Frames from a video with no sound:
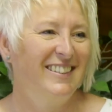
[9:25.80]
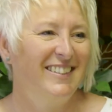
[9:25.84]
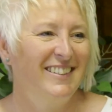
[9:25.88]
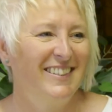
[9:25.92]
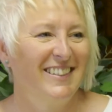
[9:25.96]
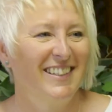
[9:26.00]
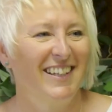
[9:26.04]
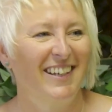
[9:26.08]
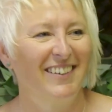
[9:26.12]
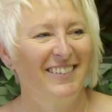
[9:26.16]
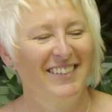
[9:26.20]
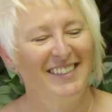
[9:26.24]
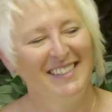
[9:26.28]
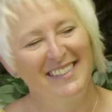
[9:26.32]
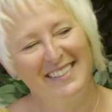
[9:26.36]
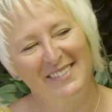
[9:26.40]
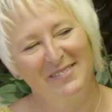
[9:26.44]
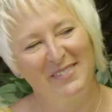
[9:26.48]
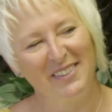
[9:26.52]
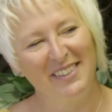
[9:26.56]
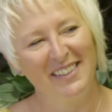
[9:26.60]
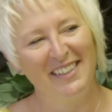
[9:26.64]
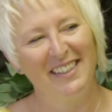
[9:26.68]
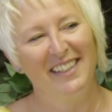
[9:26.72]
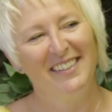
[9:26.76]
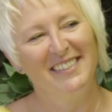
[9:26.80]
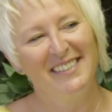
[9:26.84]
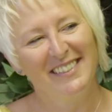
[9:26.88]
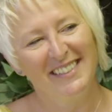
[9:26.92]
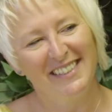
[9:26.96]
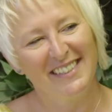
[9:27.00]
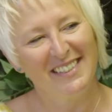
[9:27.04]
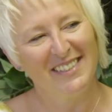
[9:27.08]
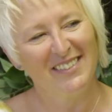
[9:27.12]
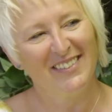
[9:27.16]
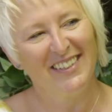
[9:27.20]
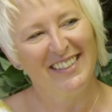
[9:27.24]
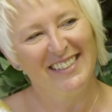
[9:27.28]
No, I suppose
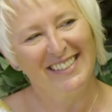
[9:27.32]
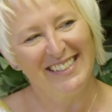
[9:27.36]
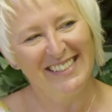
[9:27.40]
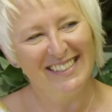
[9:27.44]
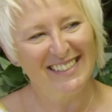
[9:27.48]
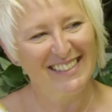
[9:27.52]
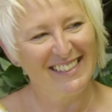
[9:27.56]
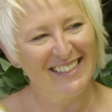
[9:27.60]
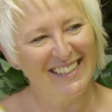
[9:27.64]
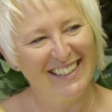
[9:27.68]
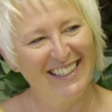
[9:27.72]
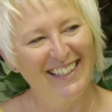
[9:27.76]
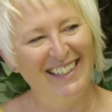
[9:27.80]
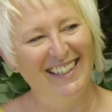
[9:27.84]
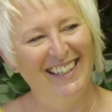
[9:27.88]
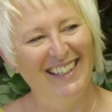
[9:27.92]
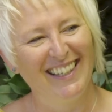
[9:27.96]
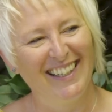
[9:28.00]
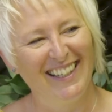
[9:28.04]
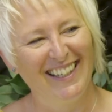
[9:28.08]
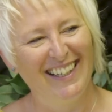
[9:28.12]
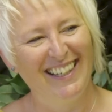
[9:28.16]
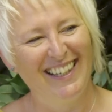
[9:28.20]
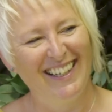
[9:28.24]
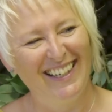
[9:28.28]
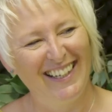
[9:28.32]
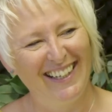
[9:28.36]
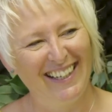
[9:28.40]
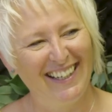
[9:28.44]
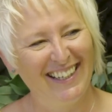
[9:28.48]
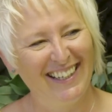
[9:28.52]
not. No. So